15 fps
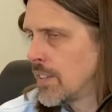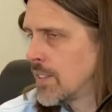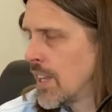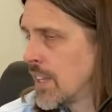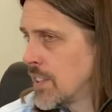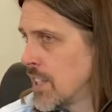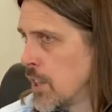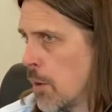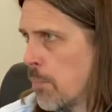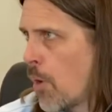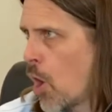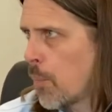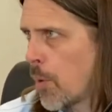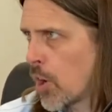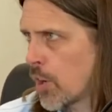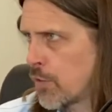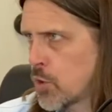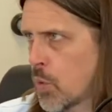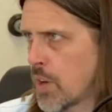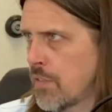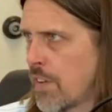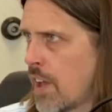It's in the ballpark of
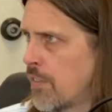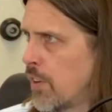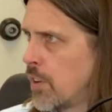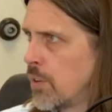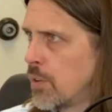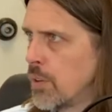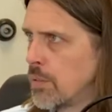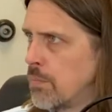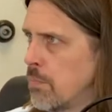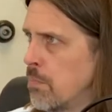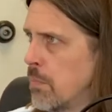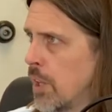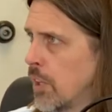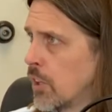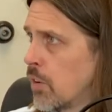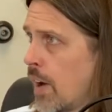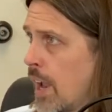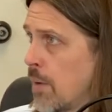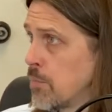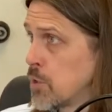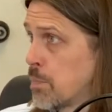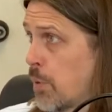2,500
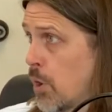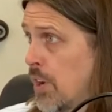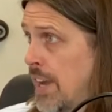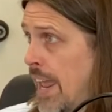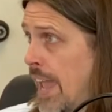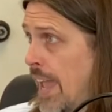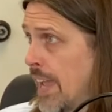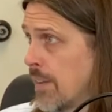milligrams per day.